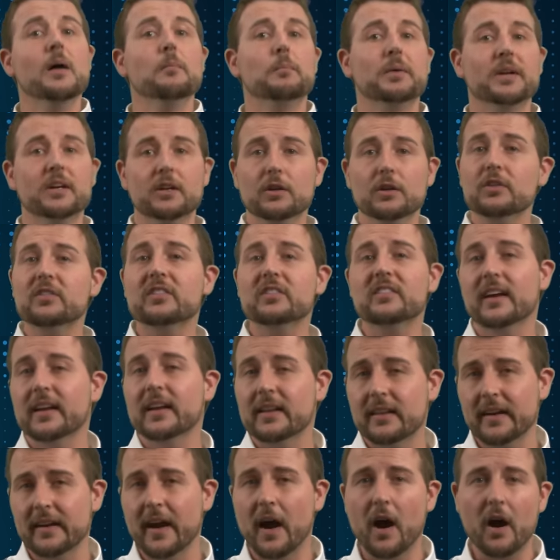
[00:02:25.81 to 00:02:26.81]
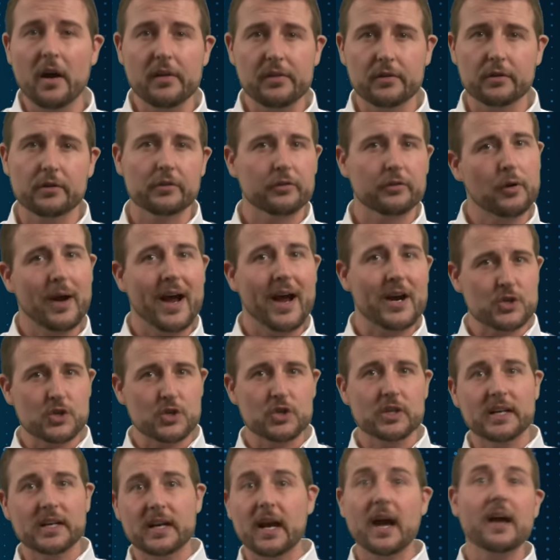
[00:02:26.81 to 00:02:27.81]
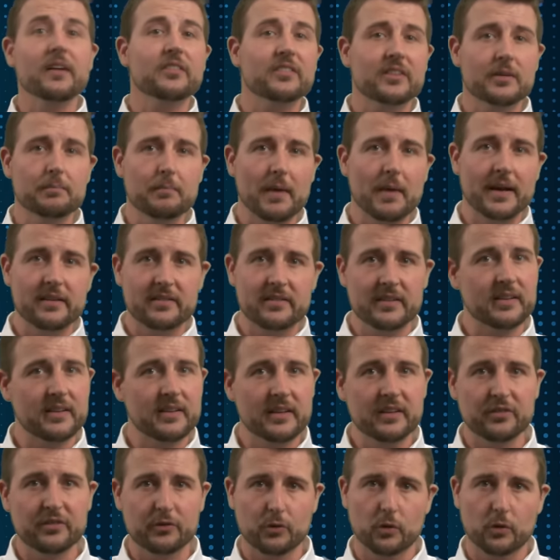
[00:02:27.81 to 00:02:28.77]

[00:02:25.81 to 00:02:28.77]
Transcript: but it looks like the authors are actually customizing these